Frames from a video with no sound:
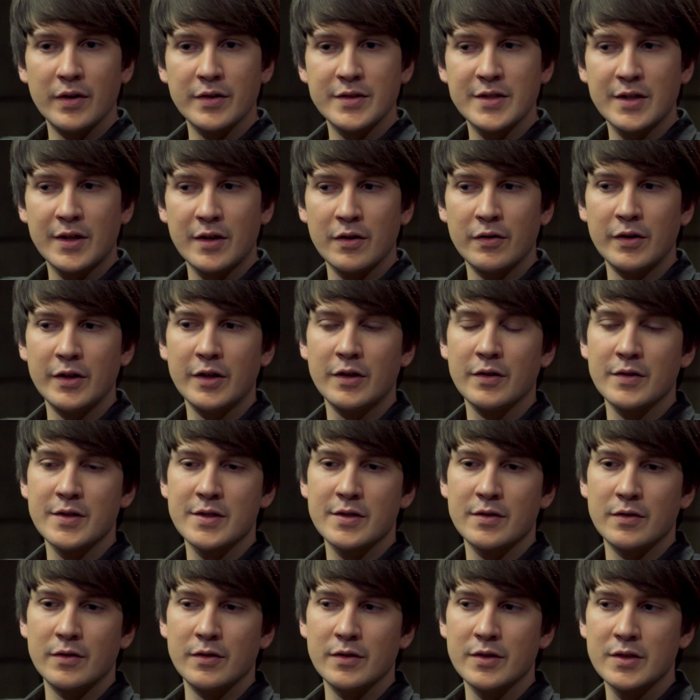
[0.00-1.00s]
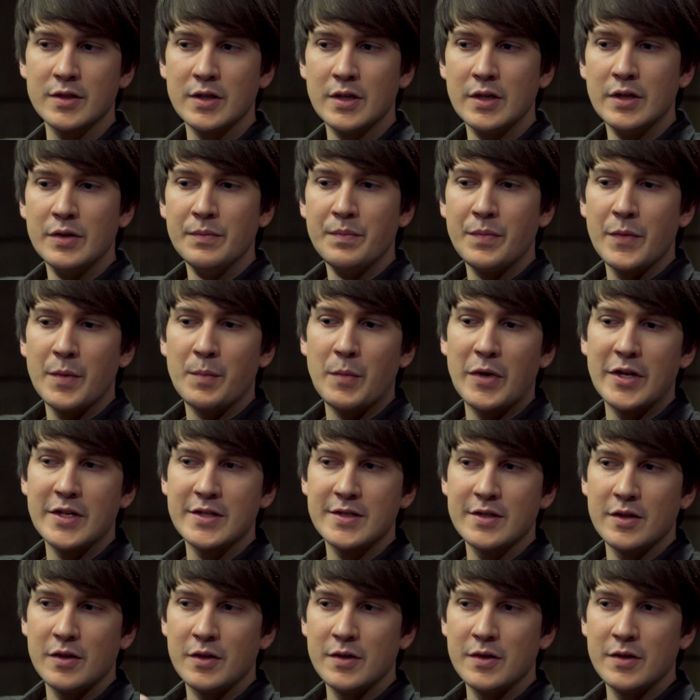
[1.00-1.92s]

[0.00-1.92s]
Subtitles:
security concerns, but it's